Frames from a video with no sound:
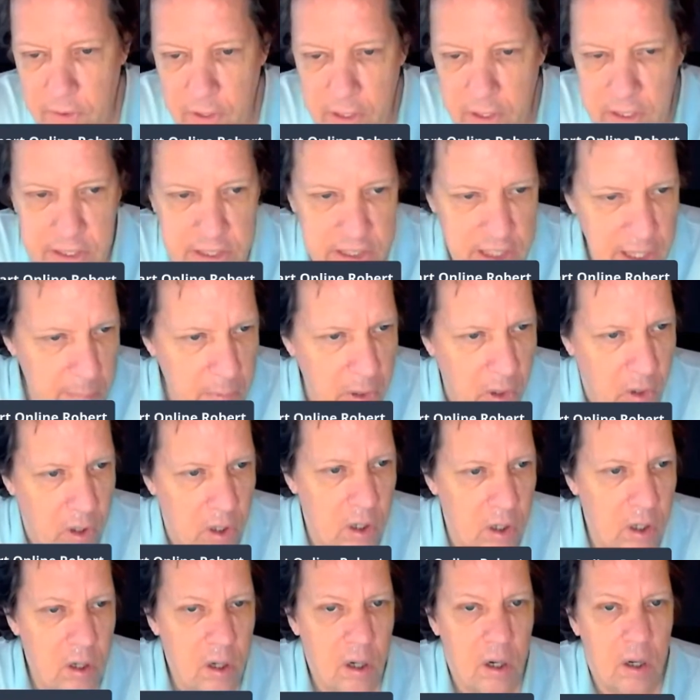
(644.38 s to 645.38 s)

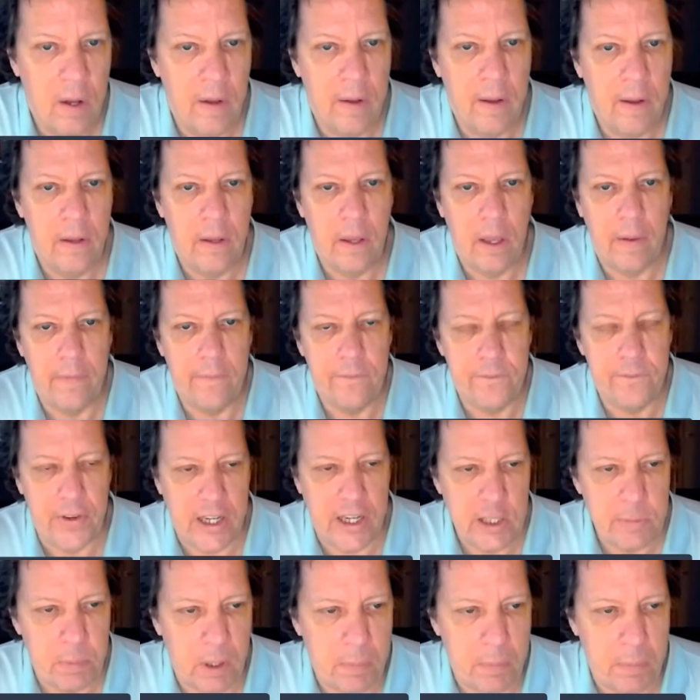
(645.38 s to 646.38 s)
similar
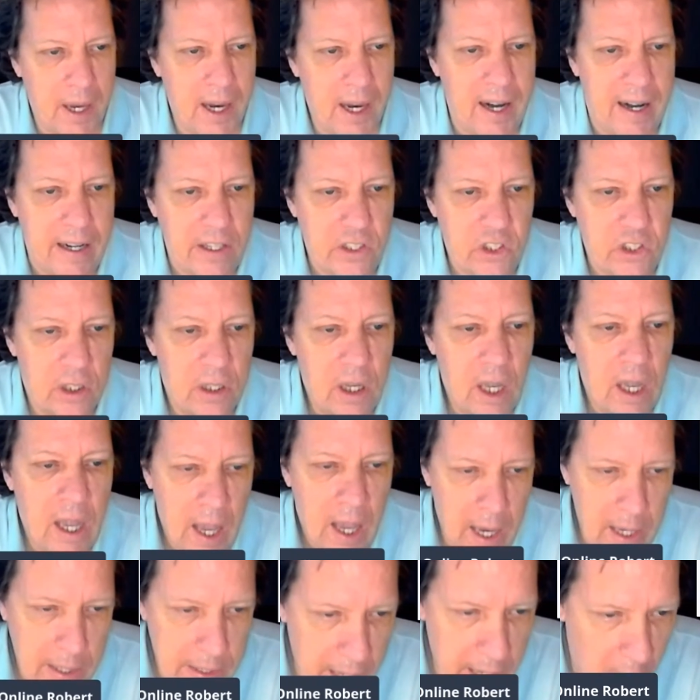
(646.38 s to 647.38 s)
Facebook page.
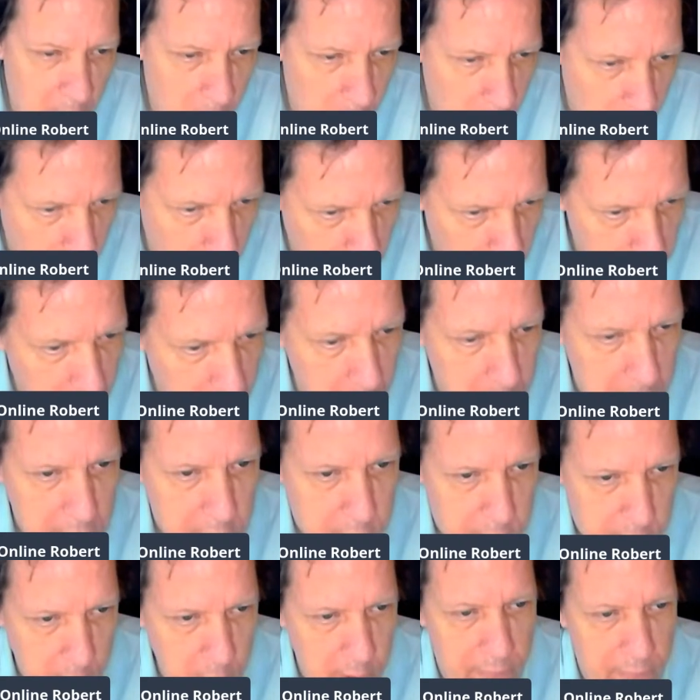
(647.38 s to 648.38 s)
Now, what I
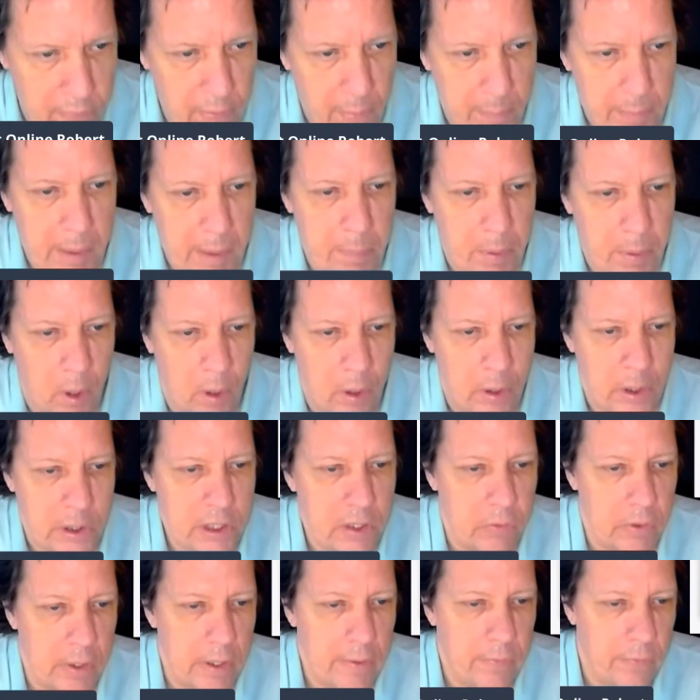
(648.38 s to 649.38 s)
would do if I'm going to
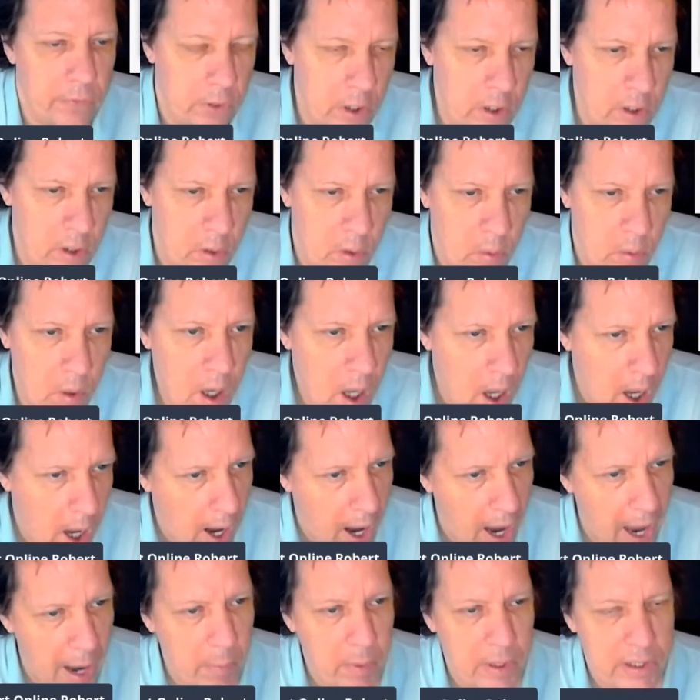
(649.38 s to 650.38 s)
post a review,
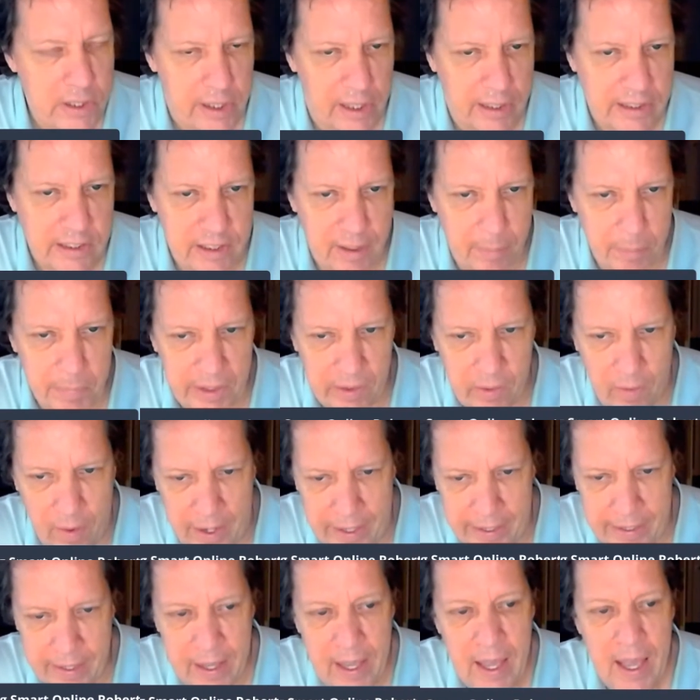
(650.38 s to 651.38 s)
I would say something
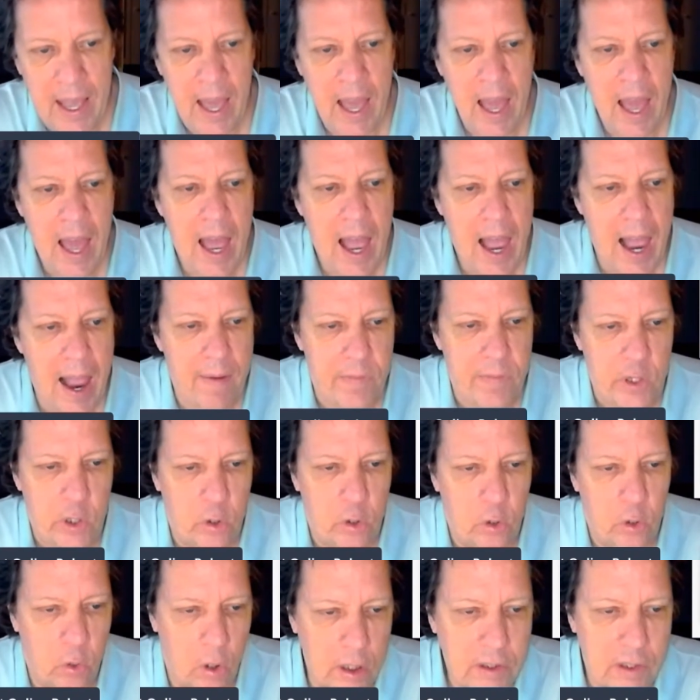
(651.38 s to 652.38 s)
like, have
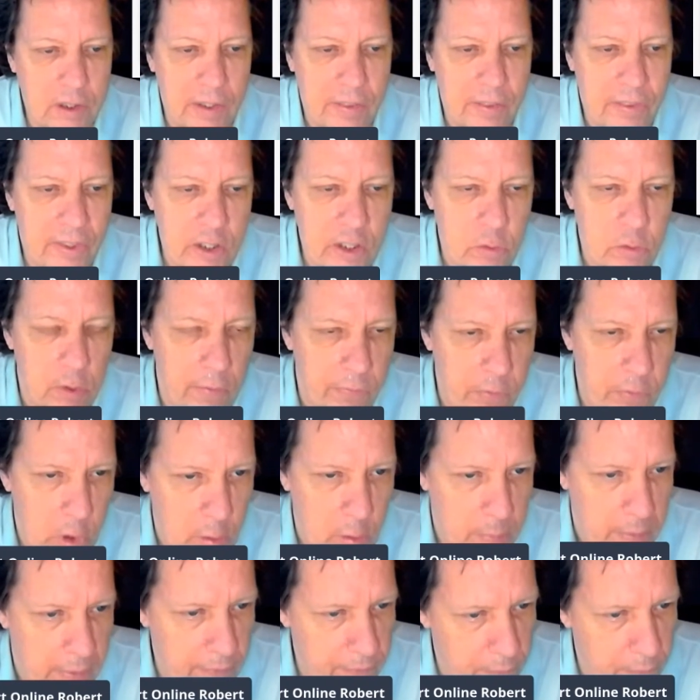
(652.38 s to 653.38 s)
you looked at this
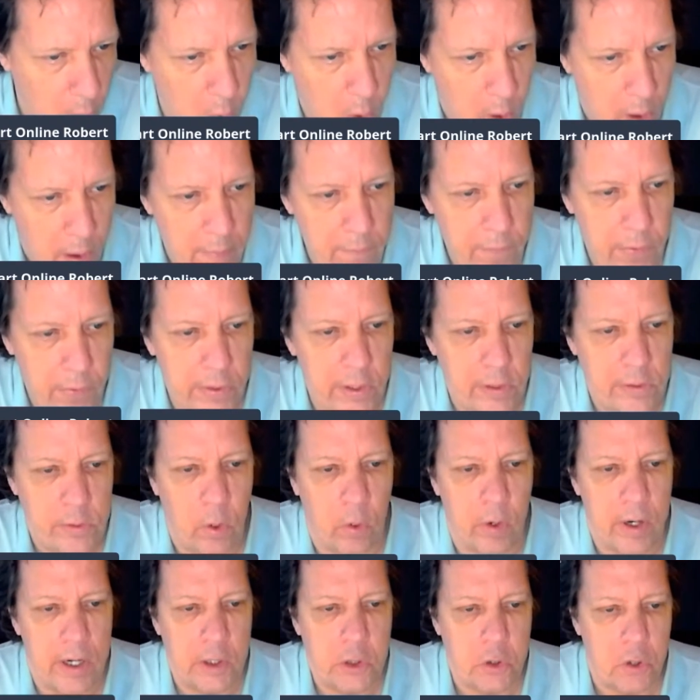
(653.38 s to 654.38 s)
review before for
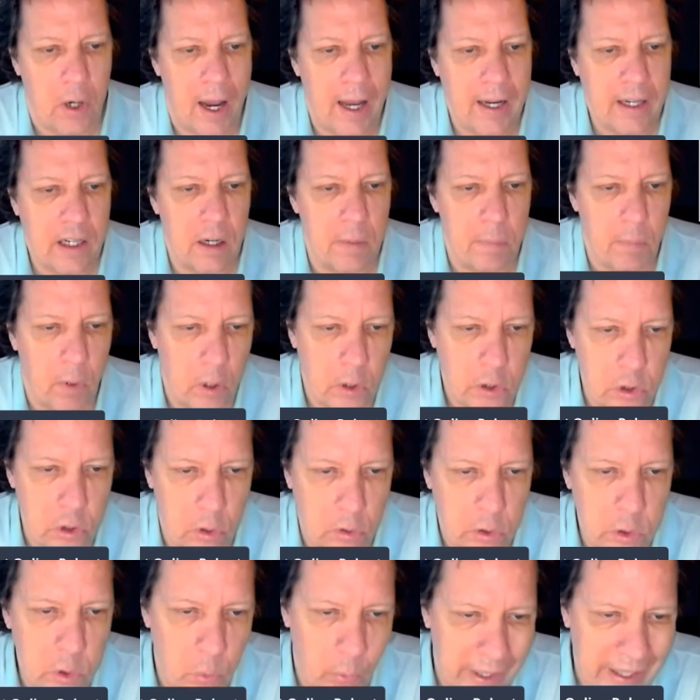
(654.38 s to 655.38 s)
the Track
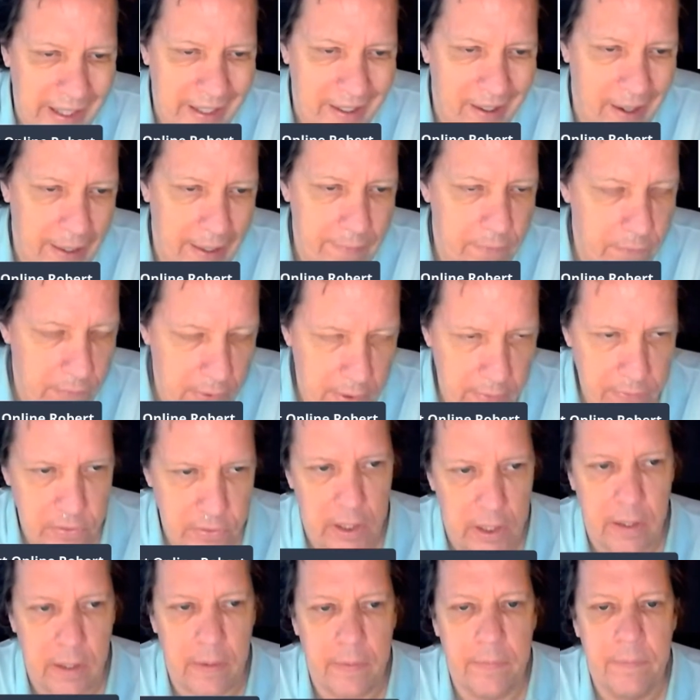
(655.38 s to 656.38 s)
commercial
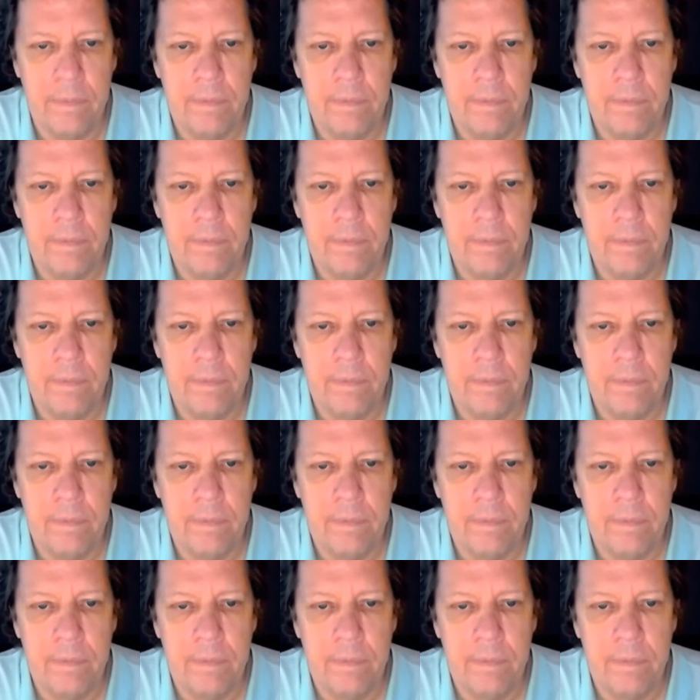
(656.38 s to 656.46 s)
2950?